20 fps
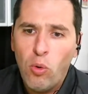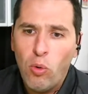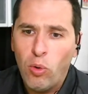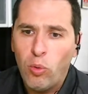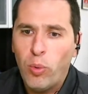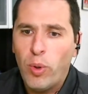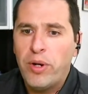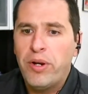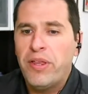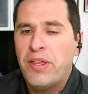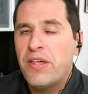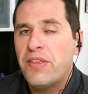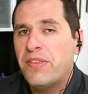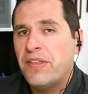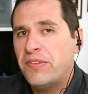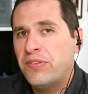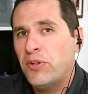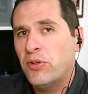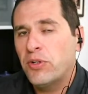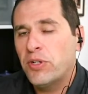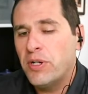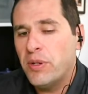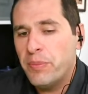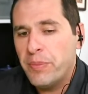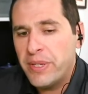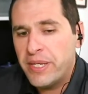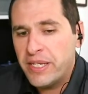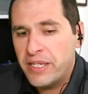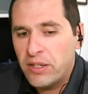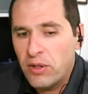or where do they think they're going to
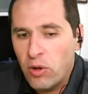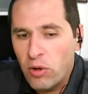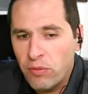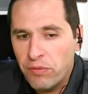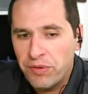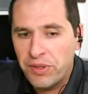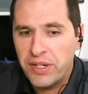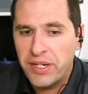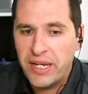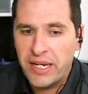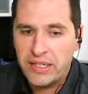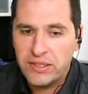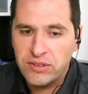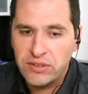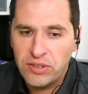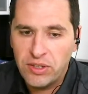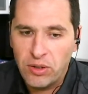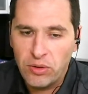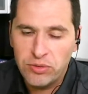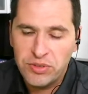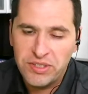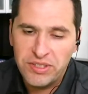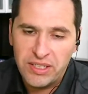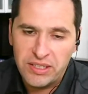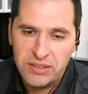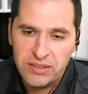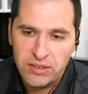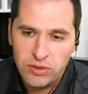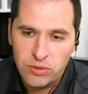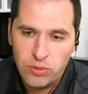be over the next, you know,
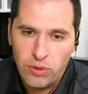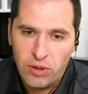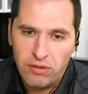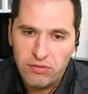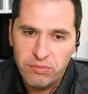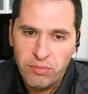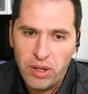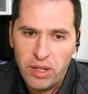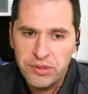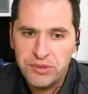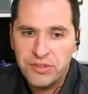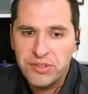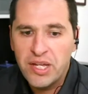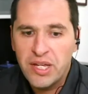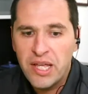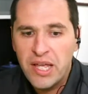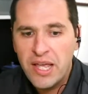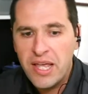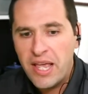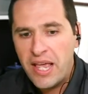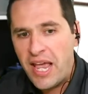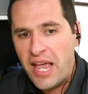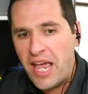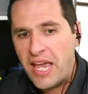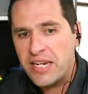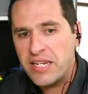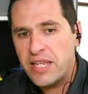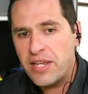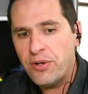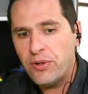6 to 12 months?
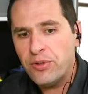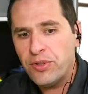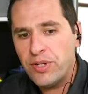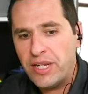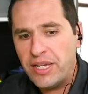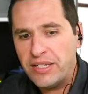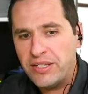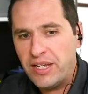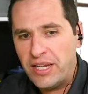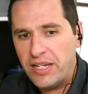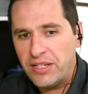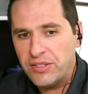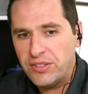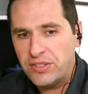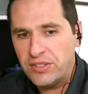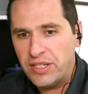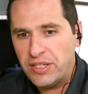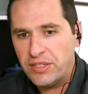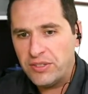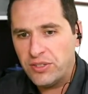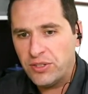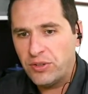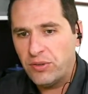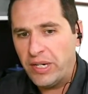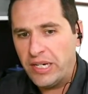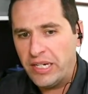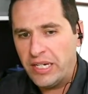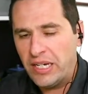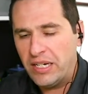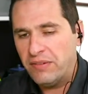And here is a
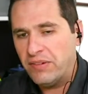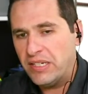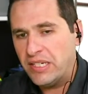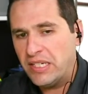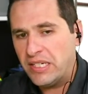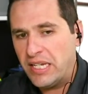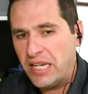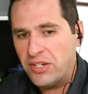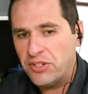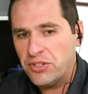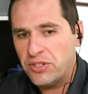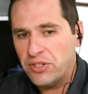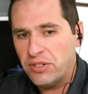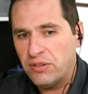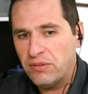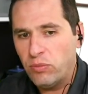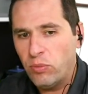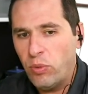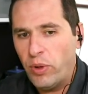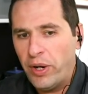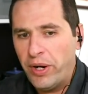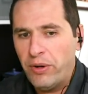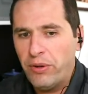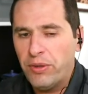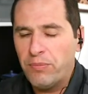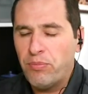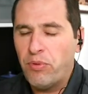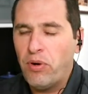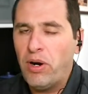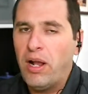great kind of indication of where
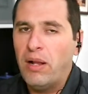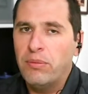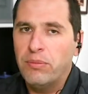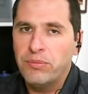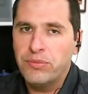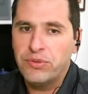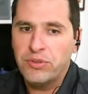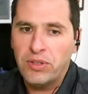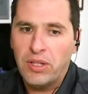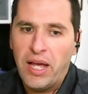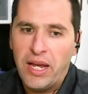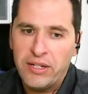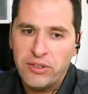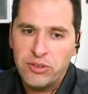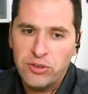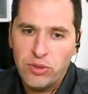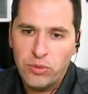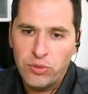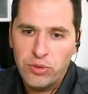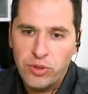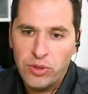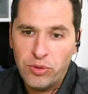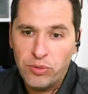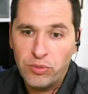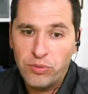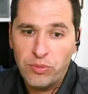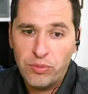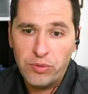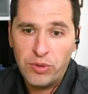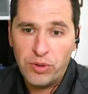the problems lie. So
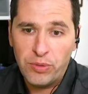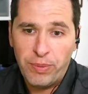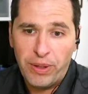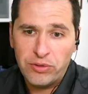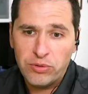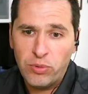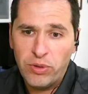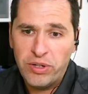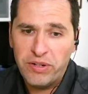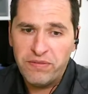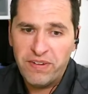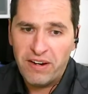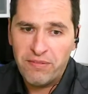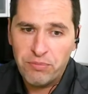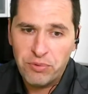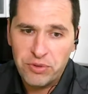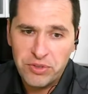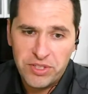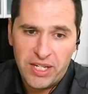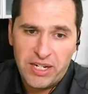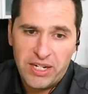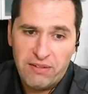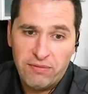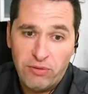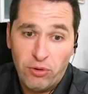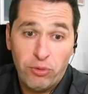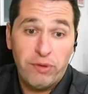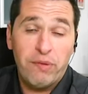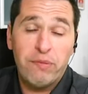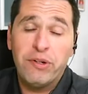you, about 25%
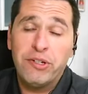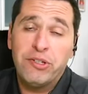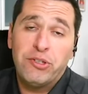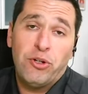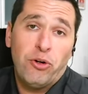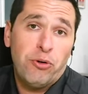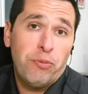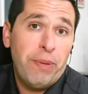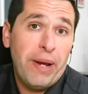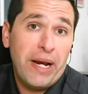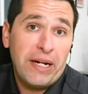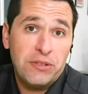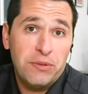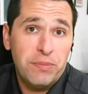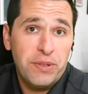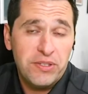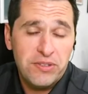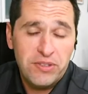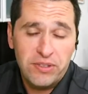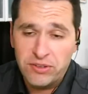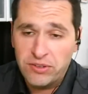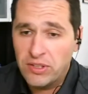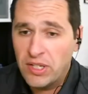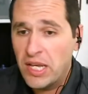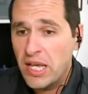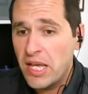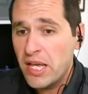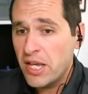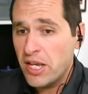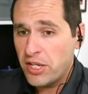have already returned back to business.
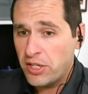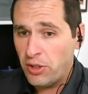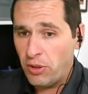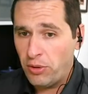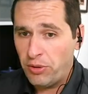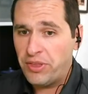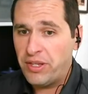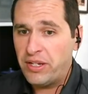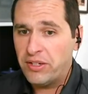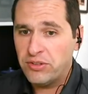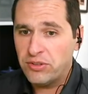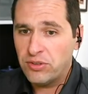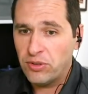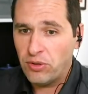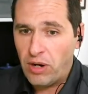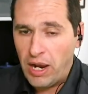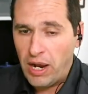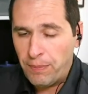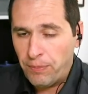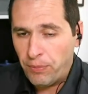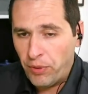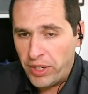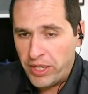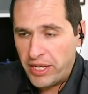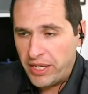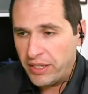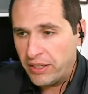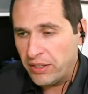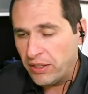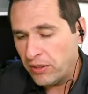You know, things are
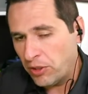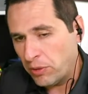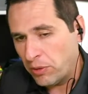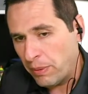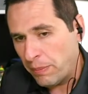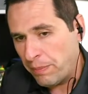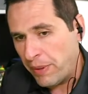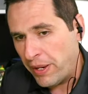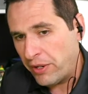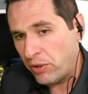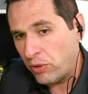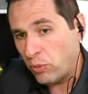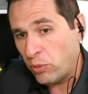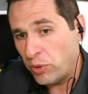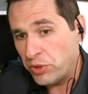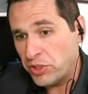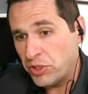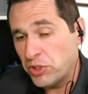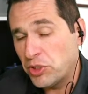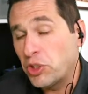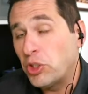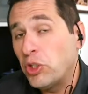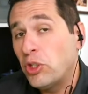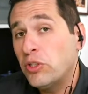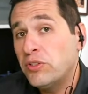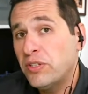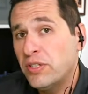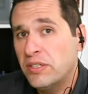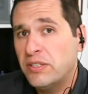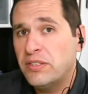operating a little bit better, which is
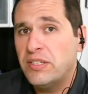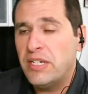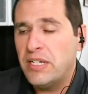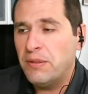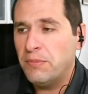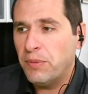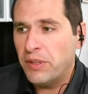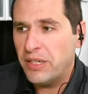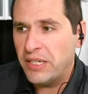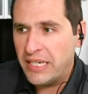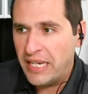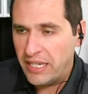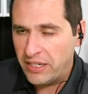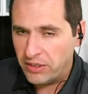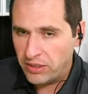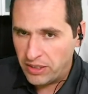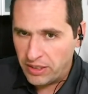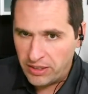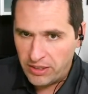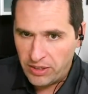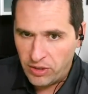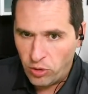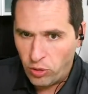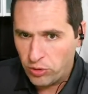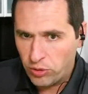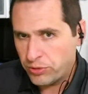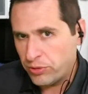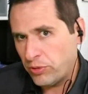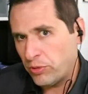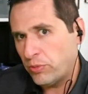good to see. But again, it
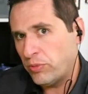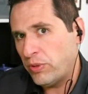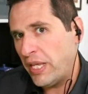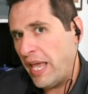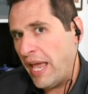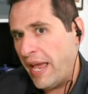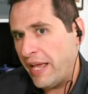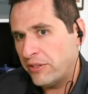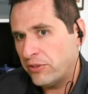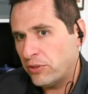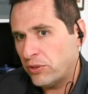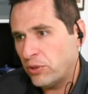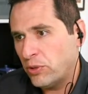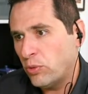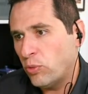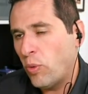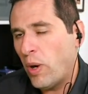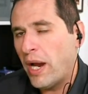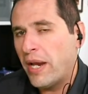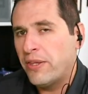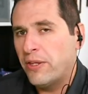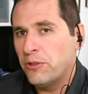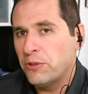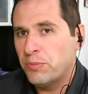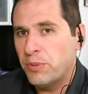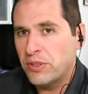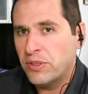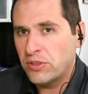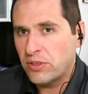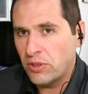also adds to why there's
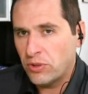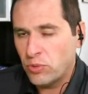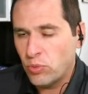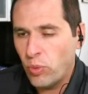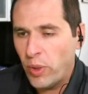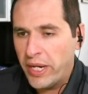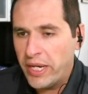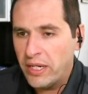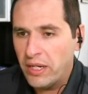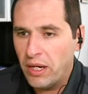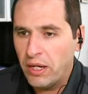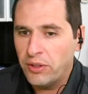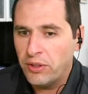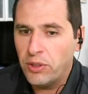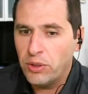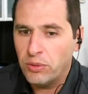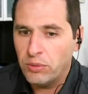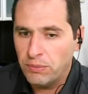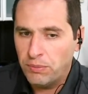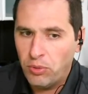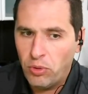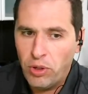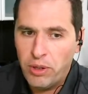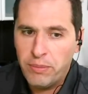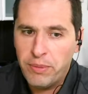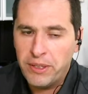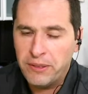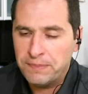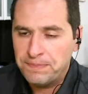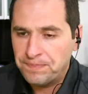been such weight on new
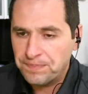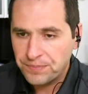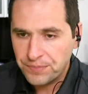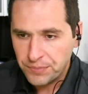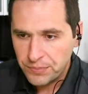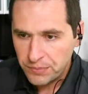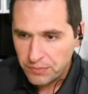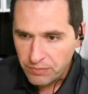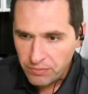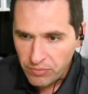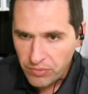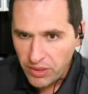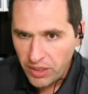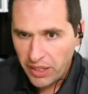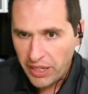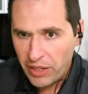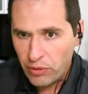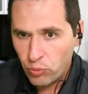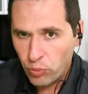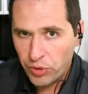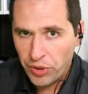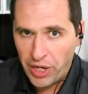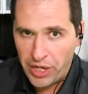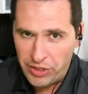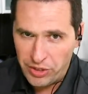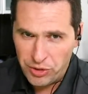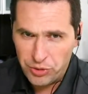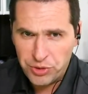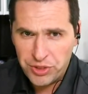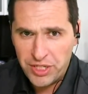employment. And we're,
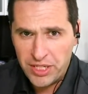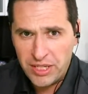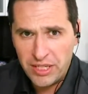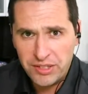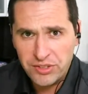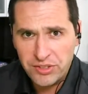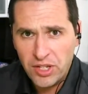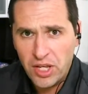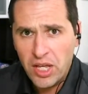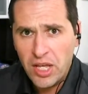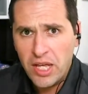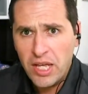and you see this